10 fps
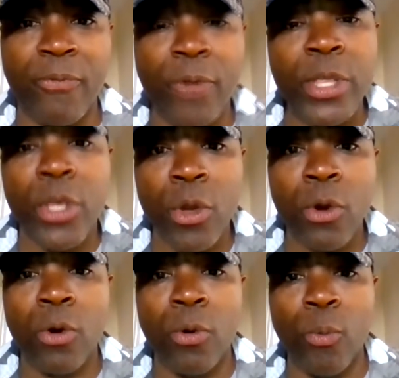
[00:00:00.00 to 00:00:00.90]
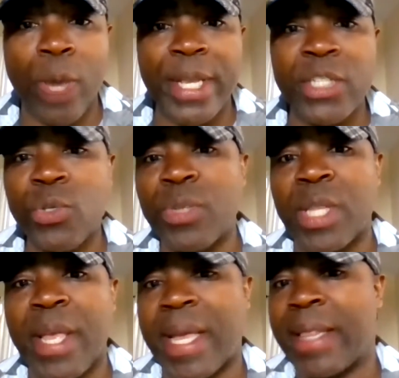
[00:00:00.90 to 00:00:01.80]
for you, what did you
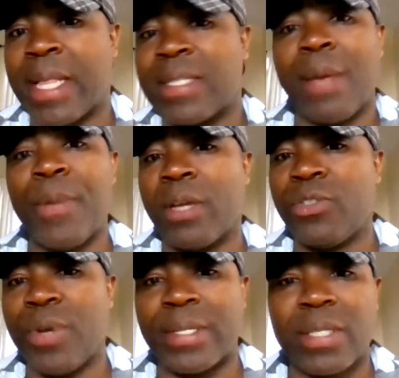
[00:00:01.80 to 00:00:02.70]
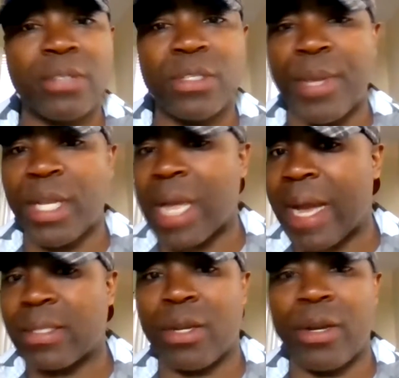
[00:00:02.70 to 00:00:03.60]
think at that time? Because you saw so many
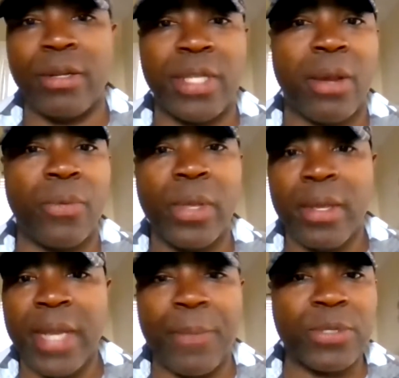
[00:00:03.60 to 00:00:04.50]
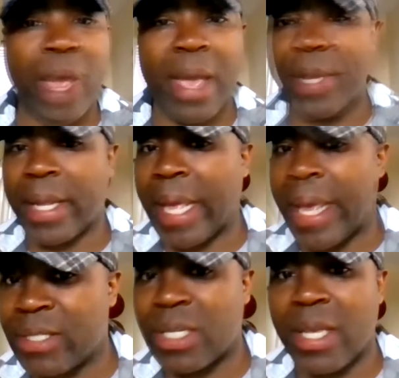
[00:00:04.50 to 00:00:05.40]
doctors, they prescribe
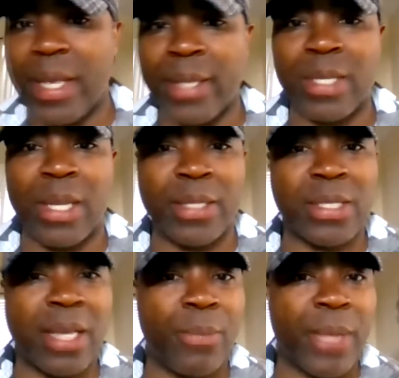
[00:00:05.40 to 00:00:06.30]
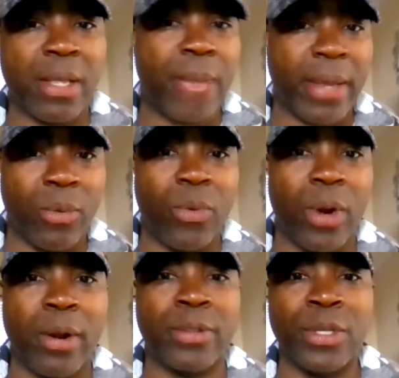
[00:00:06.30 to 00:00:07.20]
medications and it seemed to make them out of
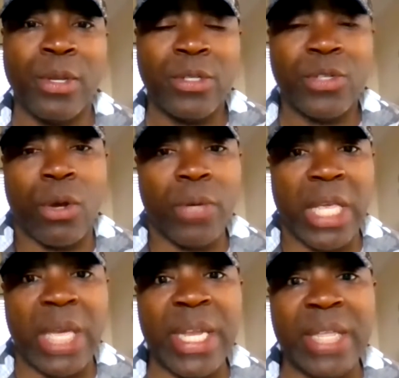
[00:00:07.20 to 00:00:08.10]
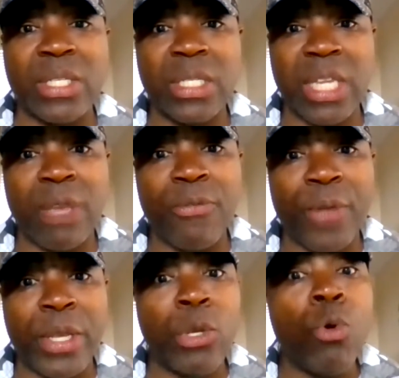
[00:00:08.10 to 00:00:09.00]
words. So getting this
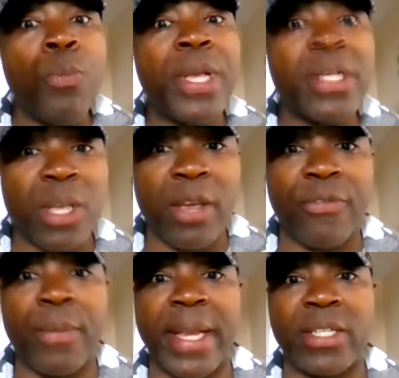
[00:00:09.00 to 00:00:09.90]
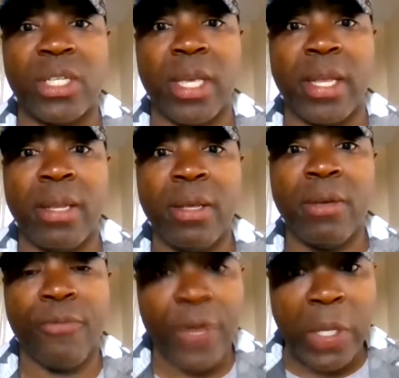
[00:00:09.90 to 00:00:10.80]
different new piece of information
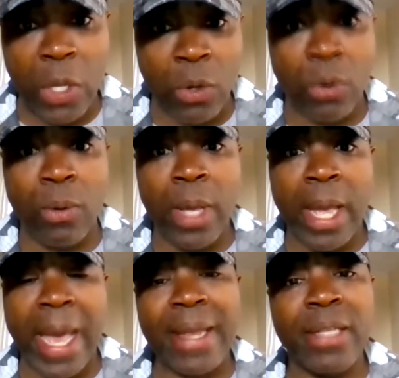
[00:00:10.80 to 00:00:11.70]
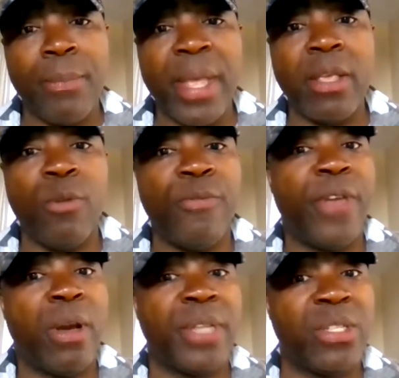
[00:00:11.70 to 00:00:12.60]
for you, how did that make you
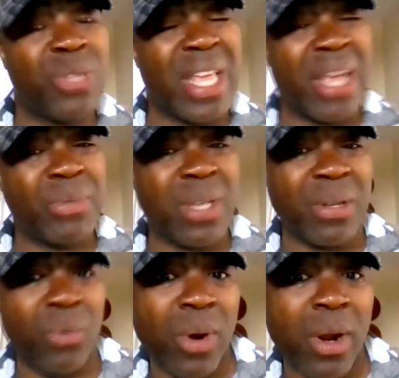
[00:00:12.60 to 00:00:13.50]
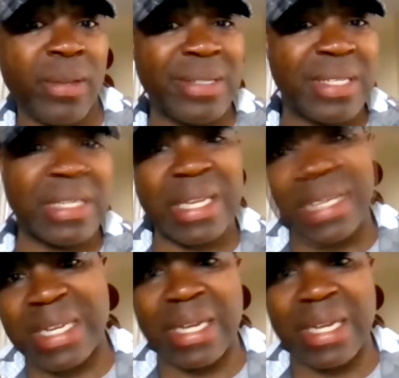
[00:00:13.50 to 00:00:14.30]
feel? Did you think it was going to work? You're just like,